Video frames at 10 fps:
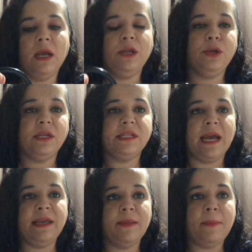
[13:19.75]
And you can
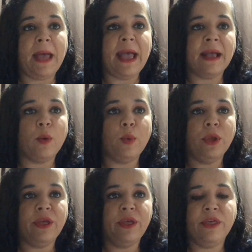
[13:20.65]
tie it in the back
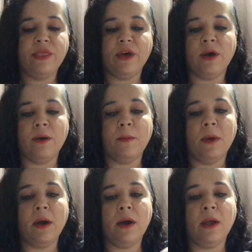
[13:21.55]
with
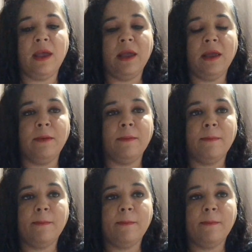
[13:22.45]
a